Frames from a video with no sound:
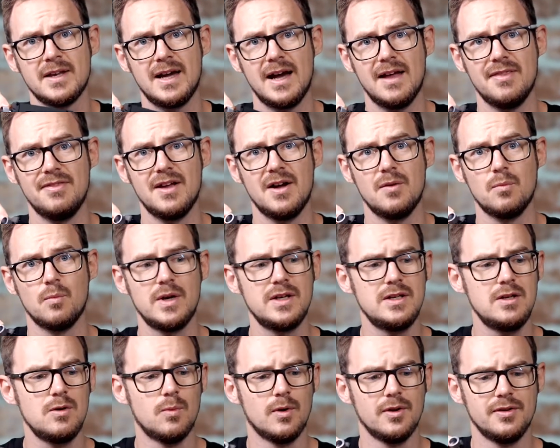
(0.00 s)
and then when
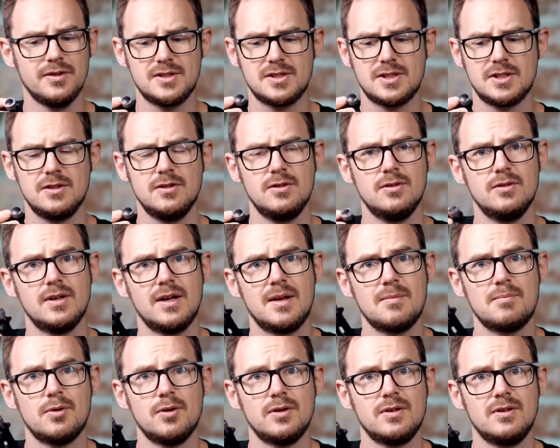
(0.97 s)
you want to
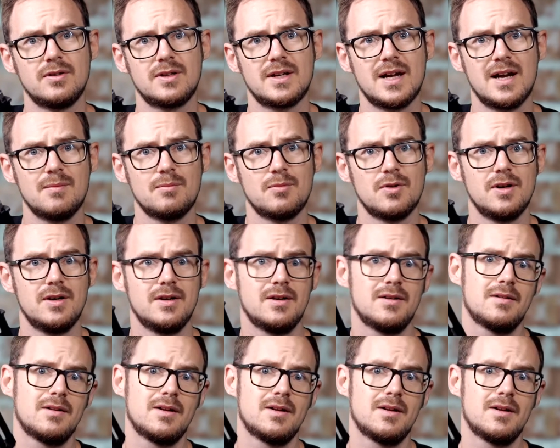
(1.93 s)
put your camera